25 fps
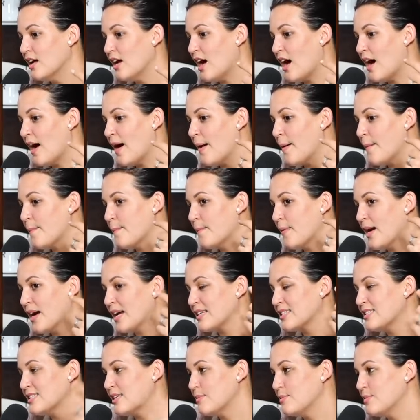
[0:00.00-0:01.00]
um,
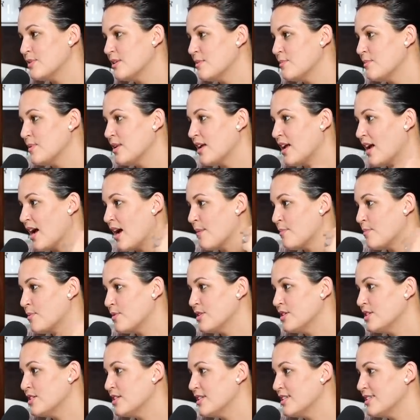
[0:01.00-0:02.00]
accepted me,
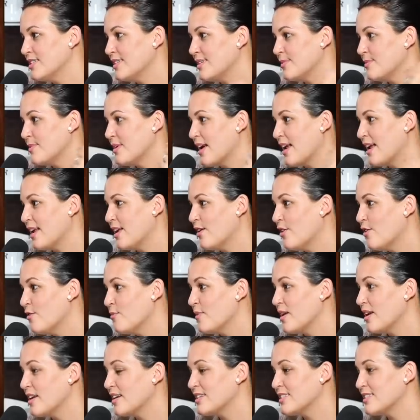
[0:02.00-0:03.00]
appreciated me, and loved
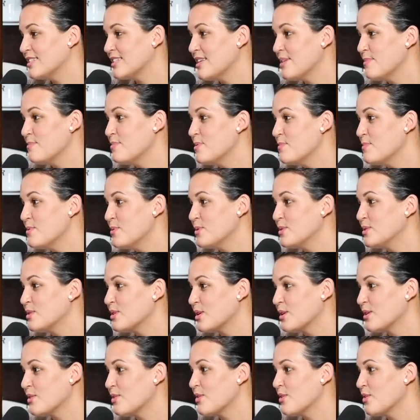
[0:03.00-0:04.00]
me. And the same people who
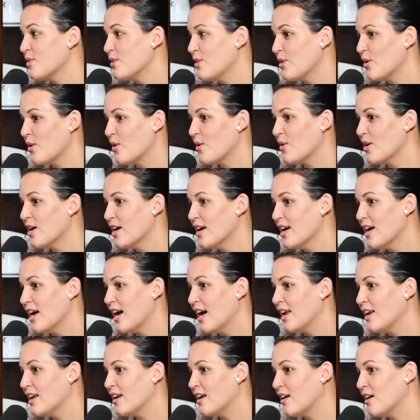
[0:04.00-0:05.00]
turn around now
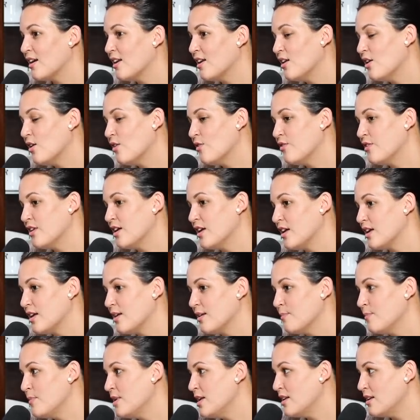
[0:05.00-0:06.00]
and are
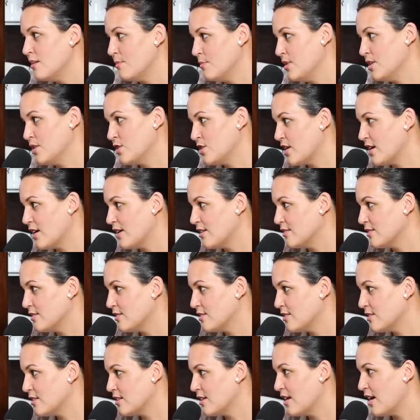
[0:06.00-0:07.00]
loving Meet the
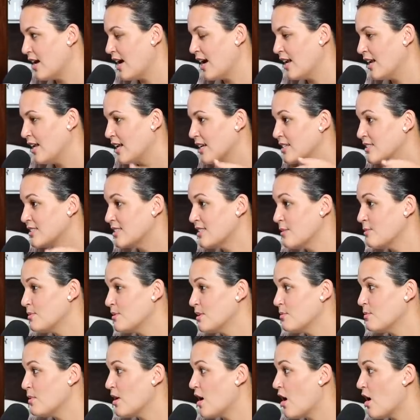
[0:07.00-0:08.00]
Mitchells mm-hmm. and hmm.
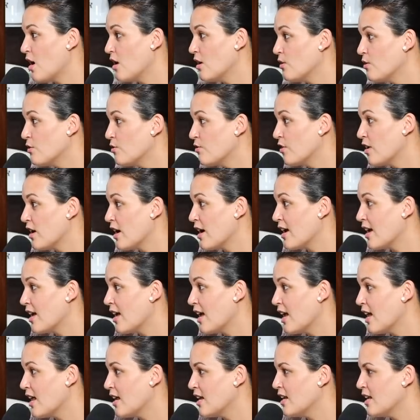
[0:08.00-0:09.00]
accepted me all over
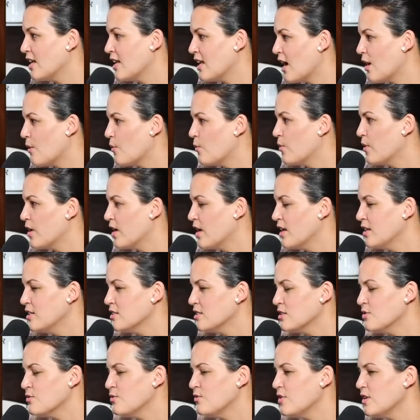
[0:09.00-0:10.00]
again in that way. It
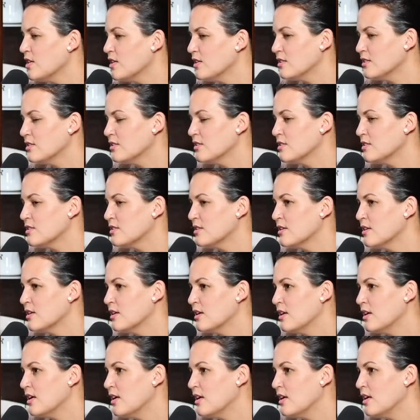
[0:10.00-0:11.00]
just feels,
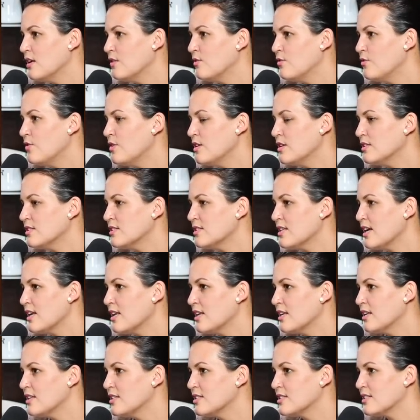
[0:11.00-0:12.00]
it feels
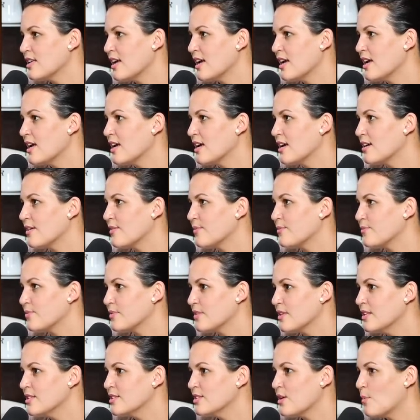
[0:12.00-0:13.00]
like this, like
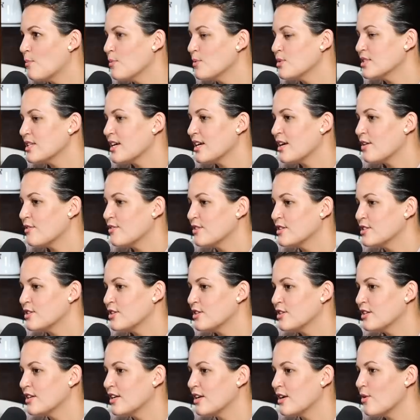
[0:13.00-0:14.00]
it's almost like a
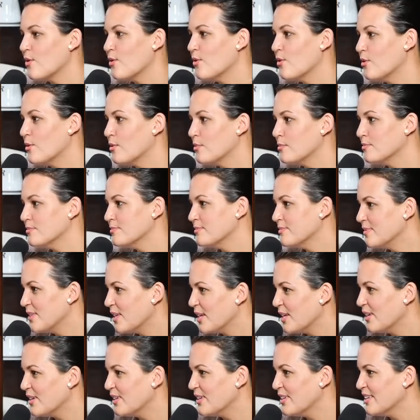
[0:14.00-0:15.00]
returning home.
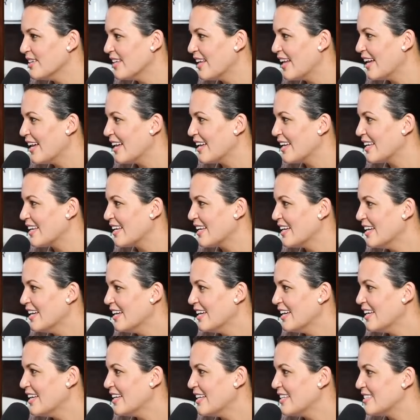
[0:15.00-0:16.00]
You know, hmm. mm-hmm.
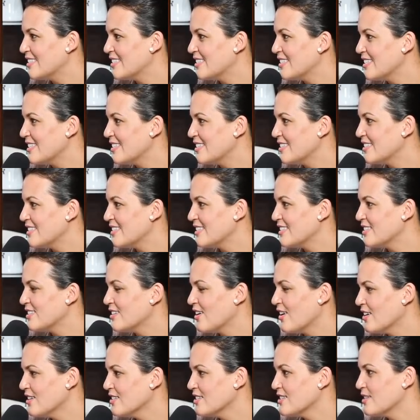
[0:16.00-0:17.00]
like it's it's it's
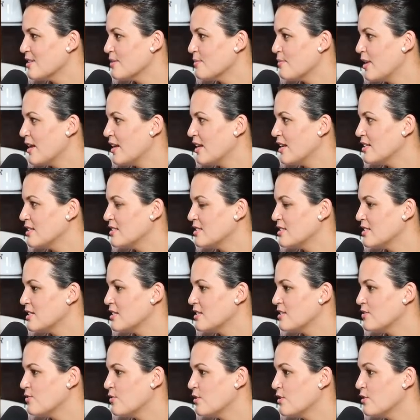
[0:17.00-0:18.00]
awesome and it's
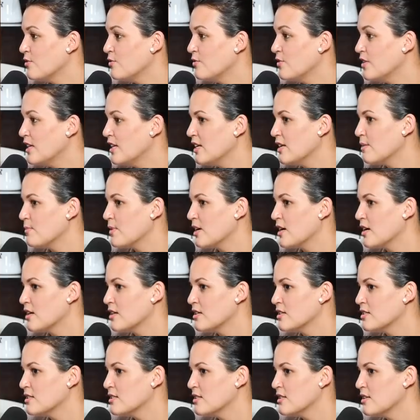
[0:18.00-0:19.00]
it's fulfilling
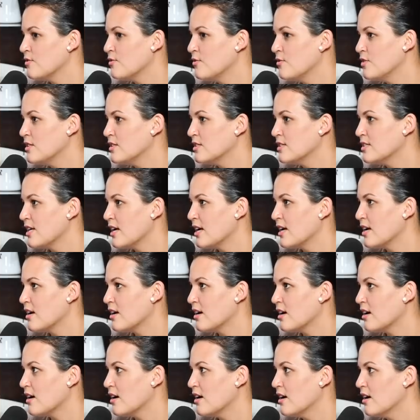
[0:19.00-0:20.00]
because it feels like